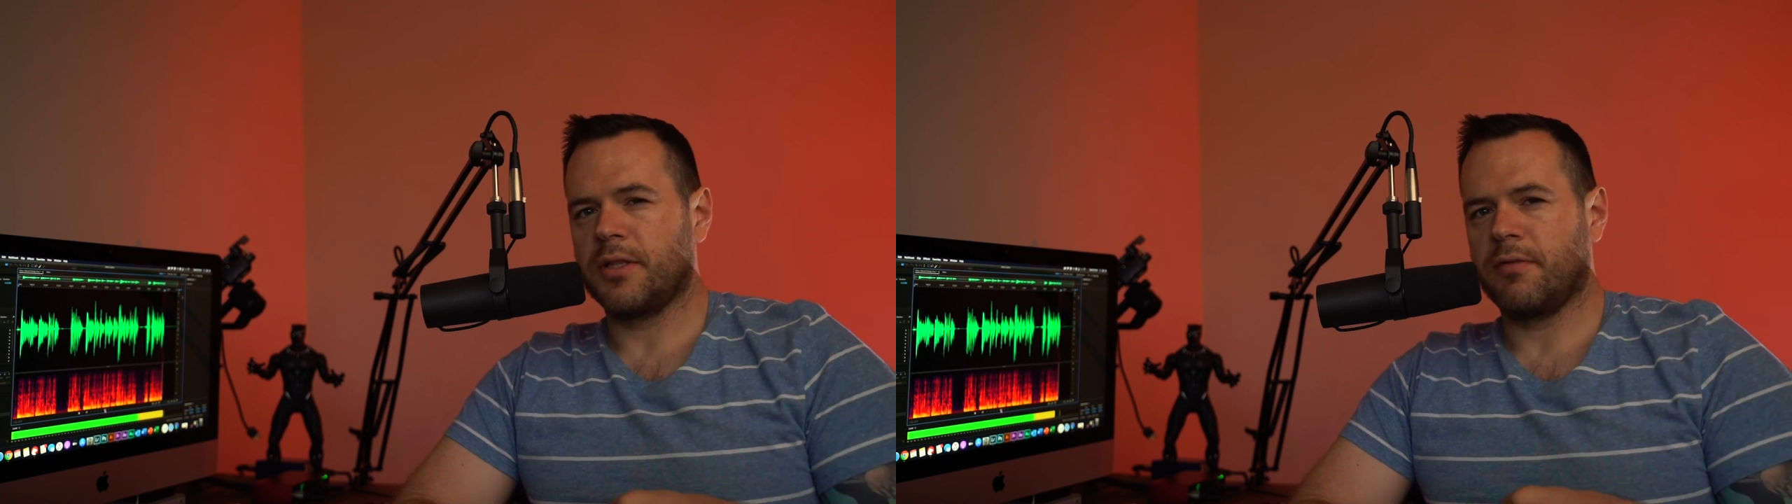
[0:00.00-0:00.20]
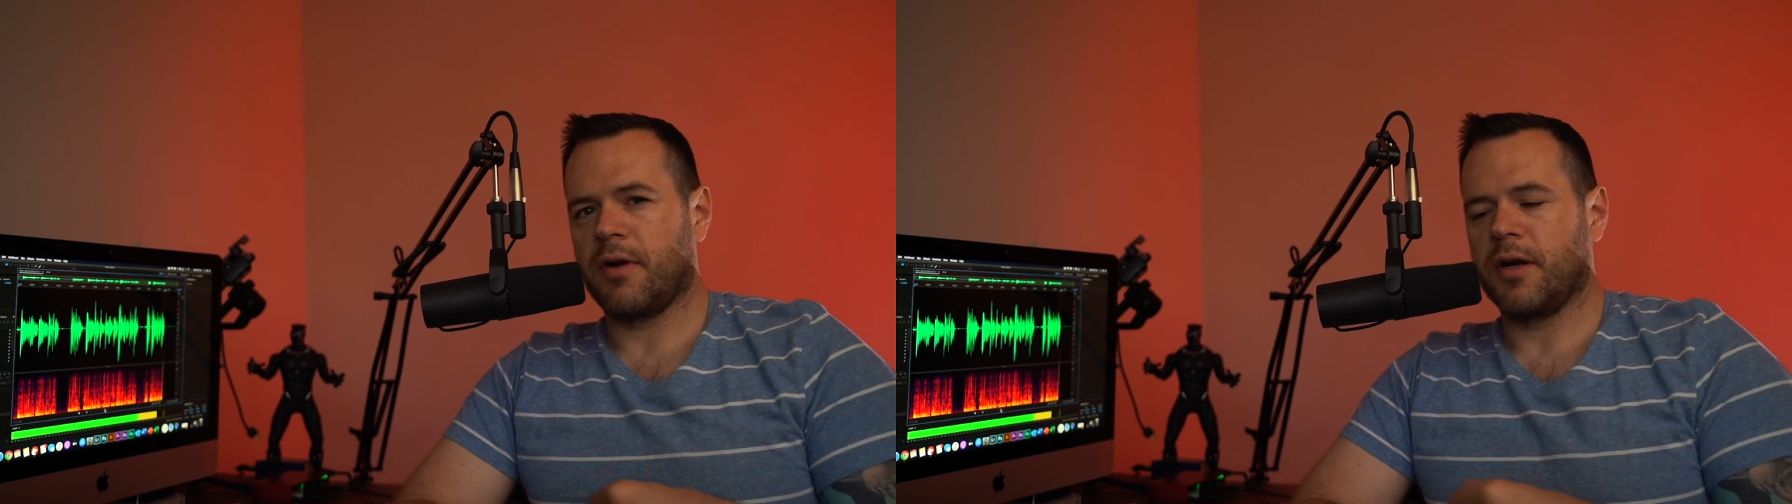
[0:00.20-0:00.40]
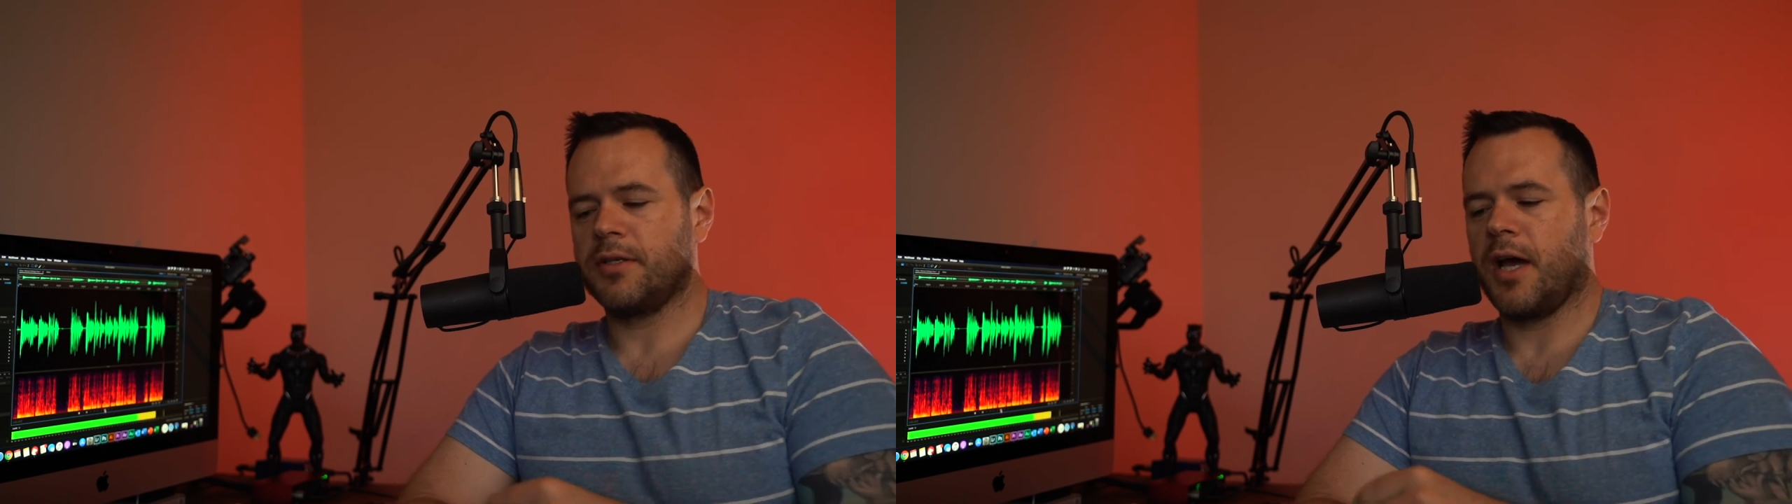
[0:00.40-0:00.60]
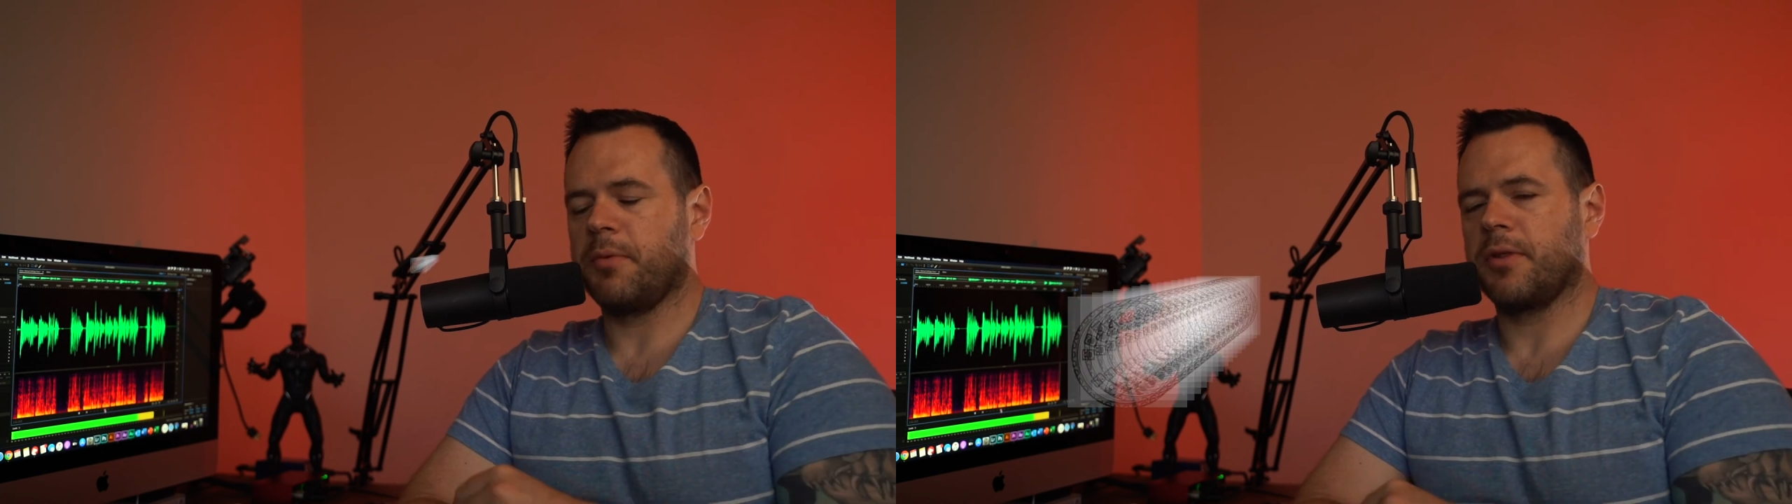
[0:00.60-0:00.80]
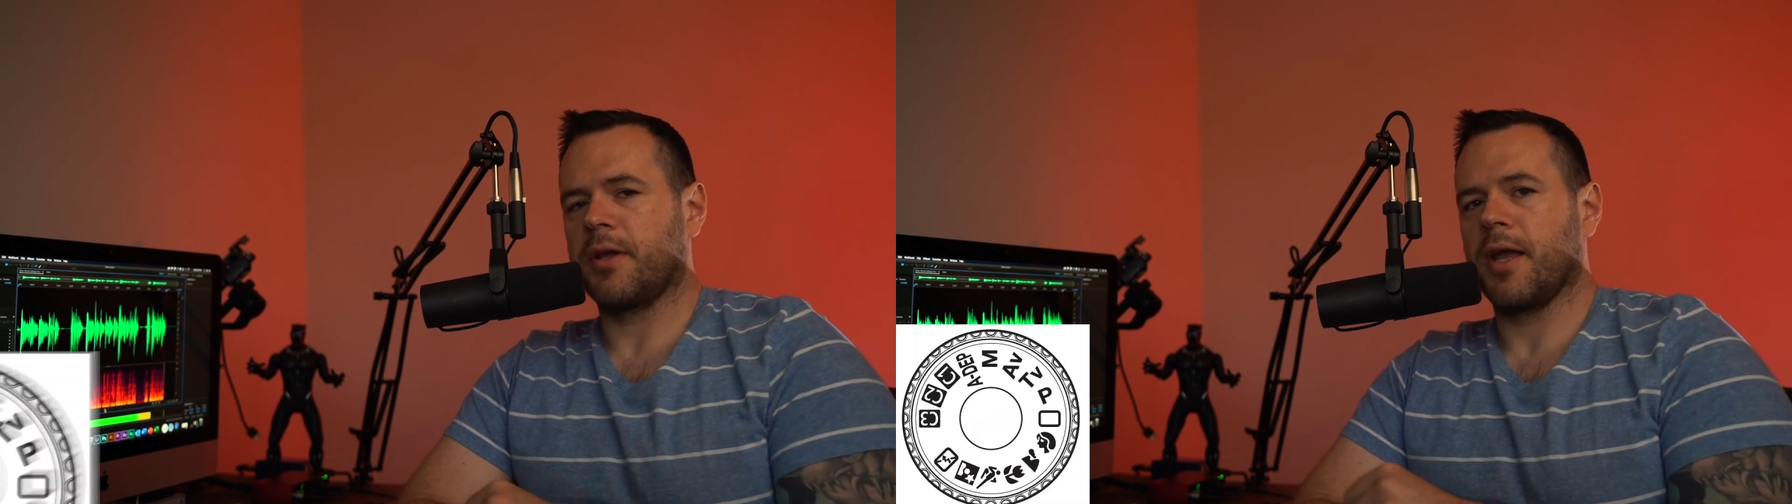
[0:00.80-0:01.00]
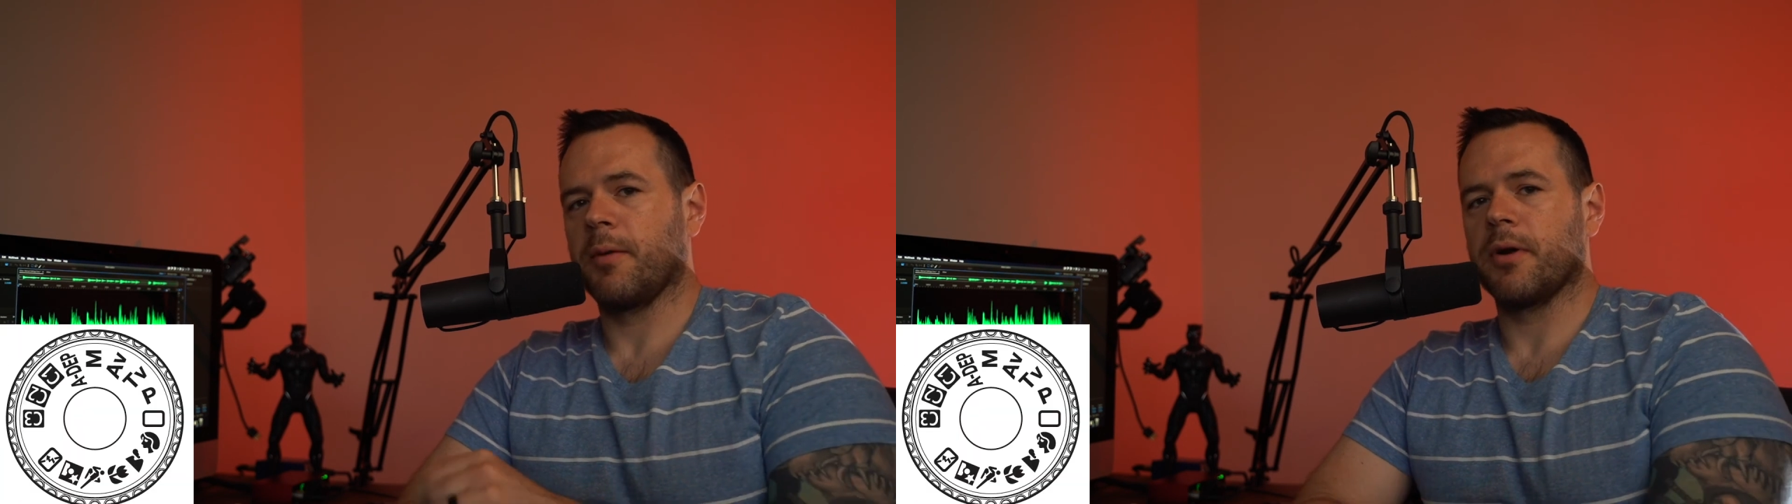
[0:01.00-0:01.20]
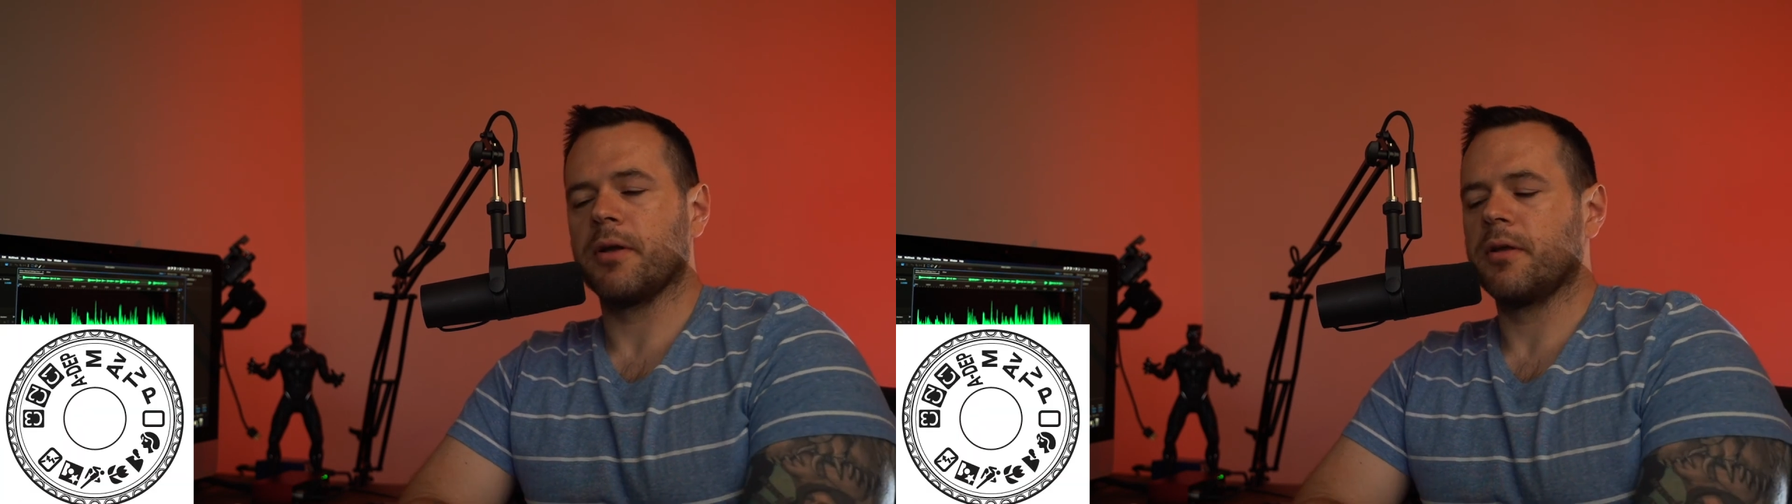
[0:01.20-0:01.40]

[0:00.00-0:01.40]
at the very top of the camera?